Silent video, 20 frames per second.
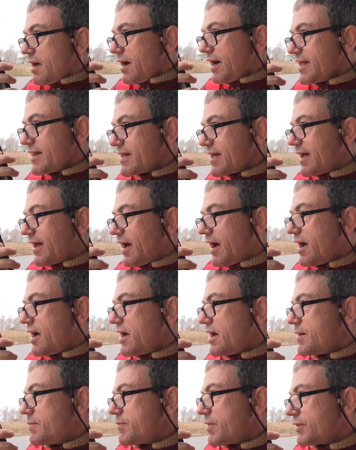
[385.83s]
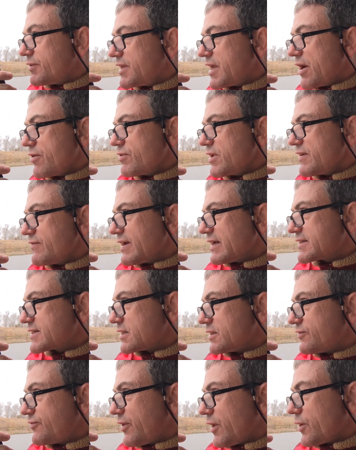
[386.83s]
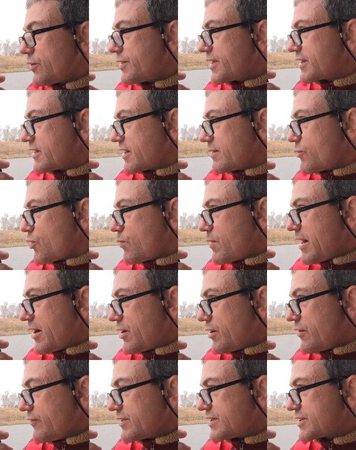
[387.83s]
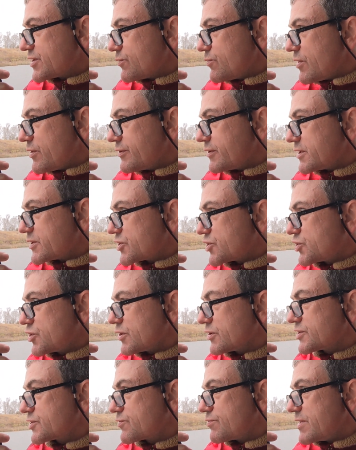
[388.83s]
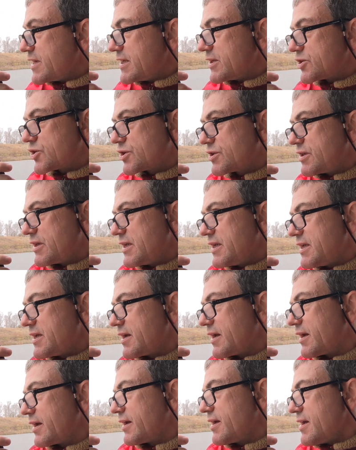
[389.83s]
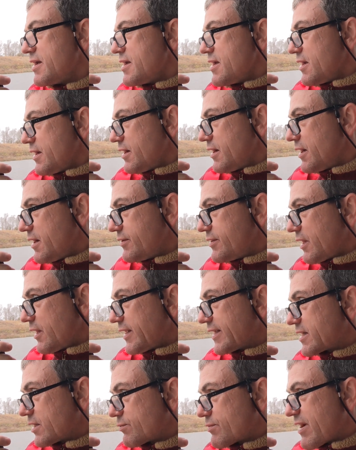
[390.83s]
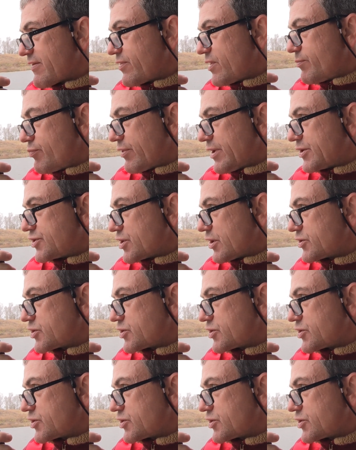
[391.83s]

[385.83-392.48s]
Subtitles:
Hi there. The only vessel following that I'm aware of is the one that's just reached the Little River Bridge.